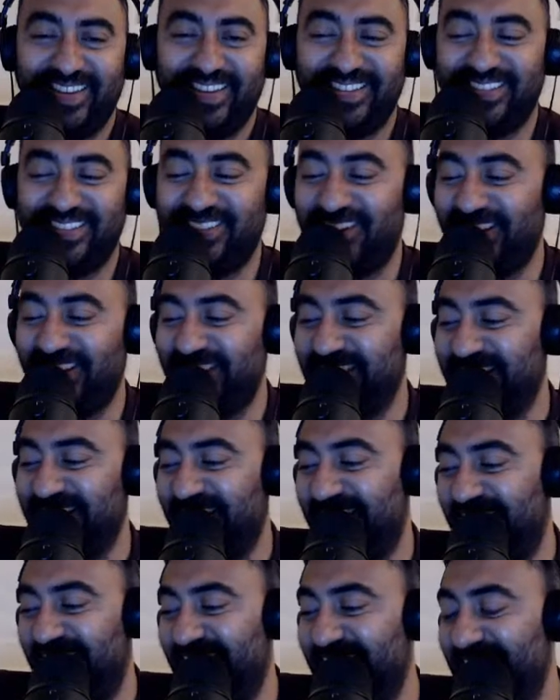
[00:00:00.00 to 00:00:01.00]
it's night and
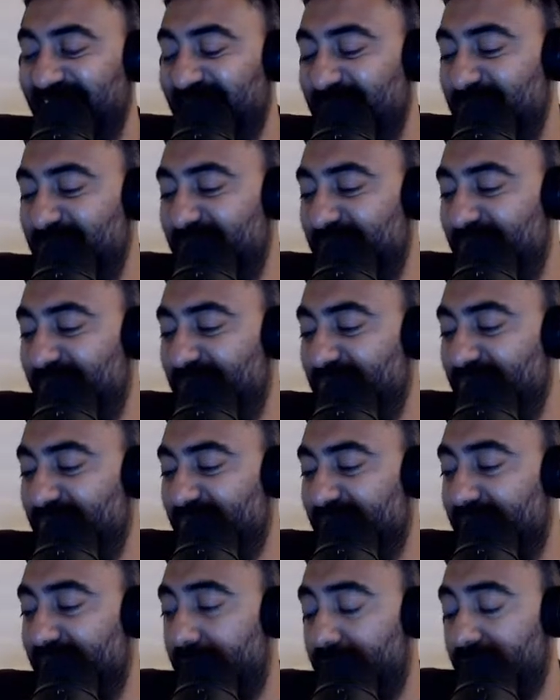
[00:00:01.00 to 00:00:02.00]
day. Um,
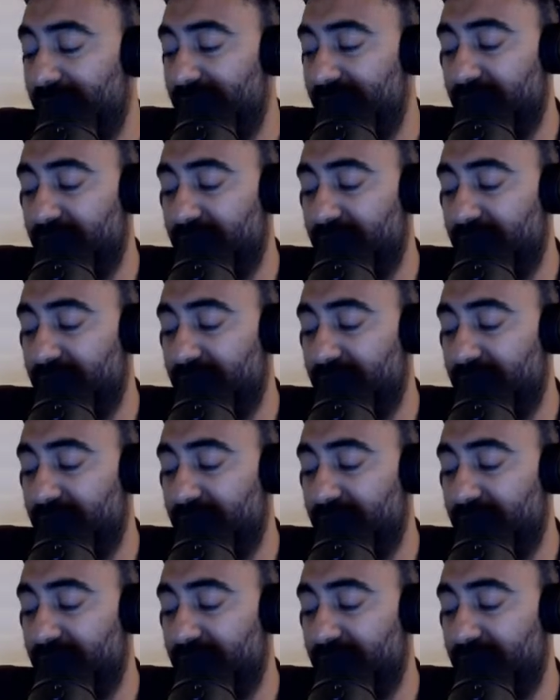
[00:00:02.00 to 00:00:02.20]
Kepa